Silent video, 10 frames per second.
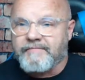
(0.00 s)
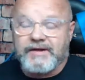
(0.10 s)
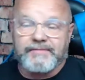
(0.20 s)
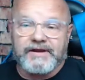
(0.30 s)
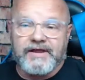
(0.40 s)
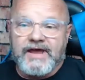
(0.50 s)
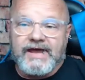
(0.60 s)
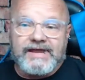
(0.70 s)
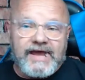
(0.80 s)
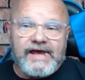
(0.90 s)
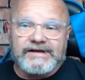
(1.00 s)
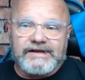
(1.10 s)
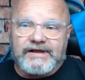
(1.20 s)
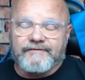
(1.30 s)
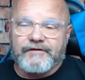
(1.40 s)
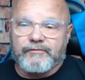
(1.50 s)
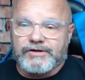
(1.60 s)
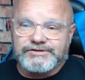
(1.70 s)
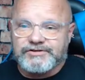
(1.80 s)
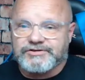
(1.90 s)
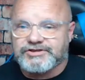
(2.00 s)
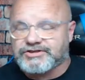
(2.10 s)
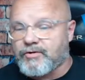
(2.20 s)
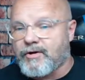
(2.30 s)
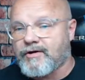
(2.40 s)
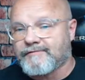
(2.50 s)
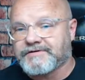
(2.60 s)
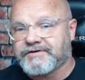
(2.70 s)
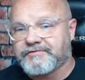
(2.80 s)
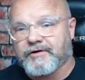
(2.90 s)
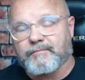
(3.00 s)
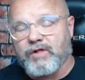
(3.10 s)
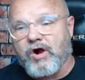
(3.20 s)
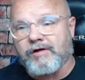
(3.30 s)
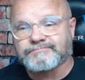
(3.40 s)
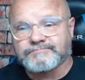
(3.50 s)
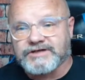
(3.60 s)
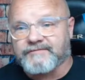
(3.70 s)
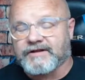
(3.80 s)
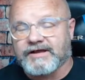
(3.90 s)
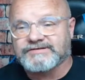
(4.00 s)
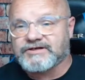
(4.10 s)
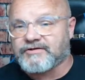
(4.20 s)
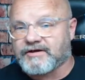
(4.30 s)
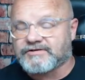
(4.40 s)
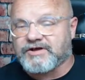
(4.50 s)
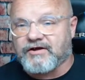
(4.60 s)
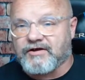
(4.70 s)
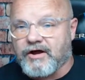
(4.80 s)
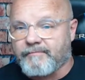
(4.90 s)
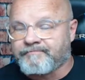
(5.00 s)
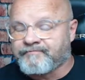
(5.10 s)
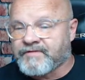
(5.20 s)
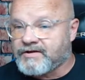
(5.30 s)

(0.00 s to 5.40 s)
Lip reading: That big. Again, if you want to, just go over to our blog, everlastingcreators.com.